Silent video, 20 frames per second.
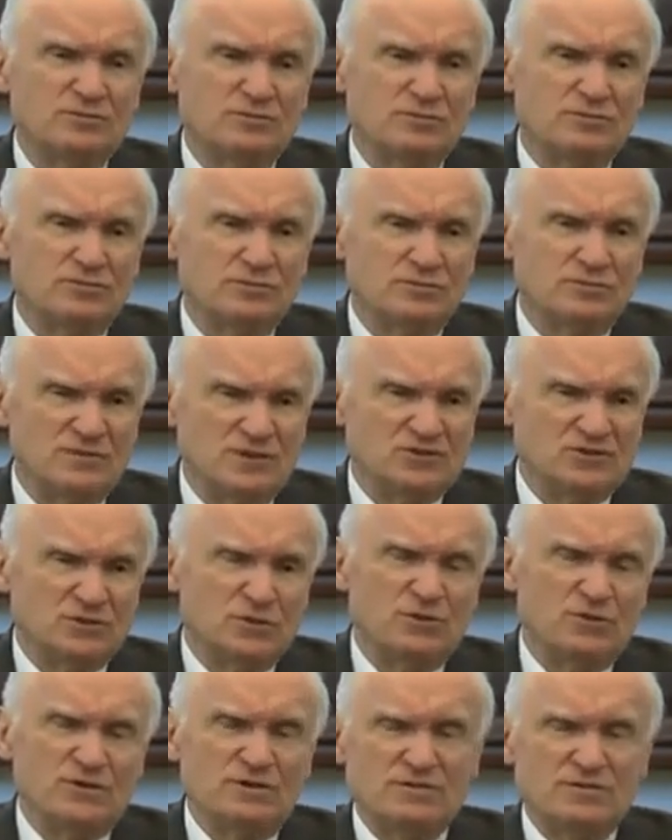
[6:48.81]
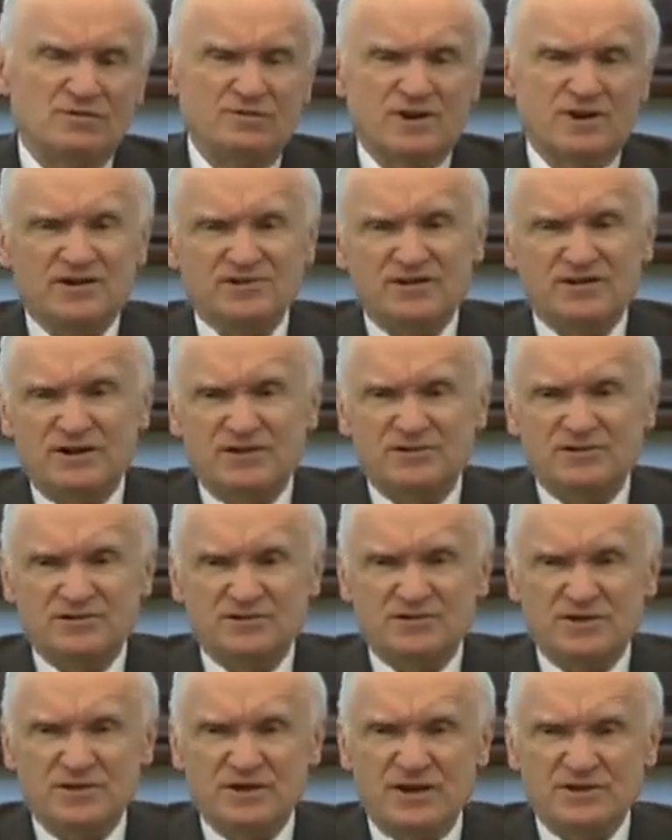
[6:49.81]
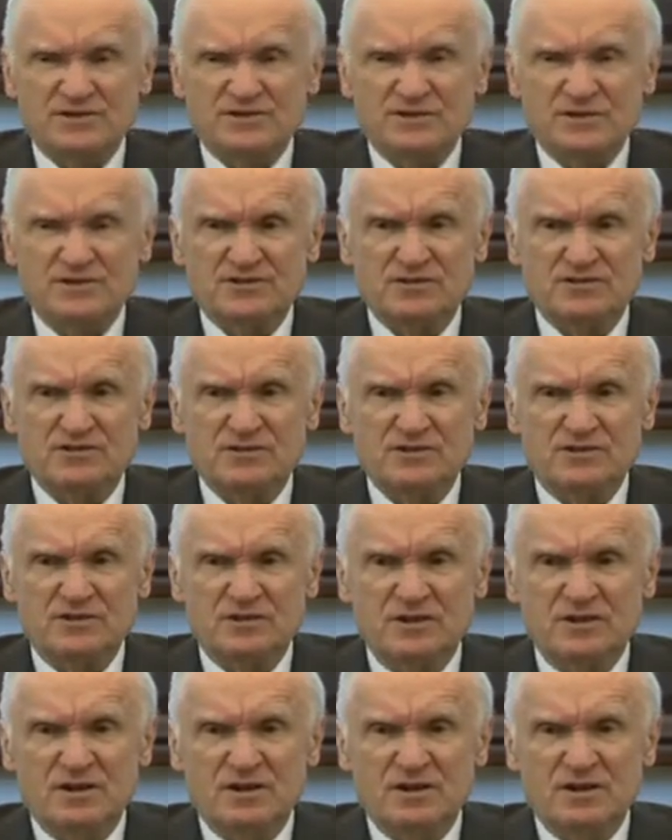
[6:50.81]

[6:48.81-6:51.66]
and sometimes it is so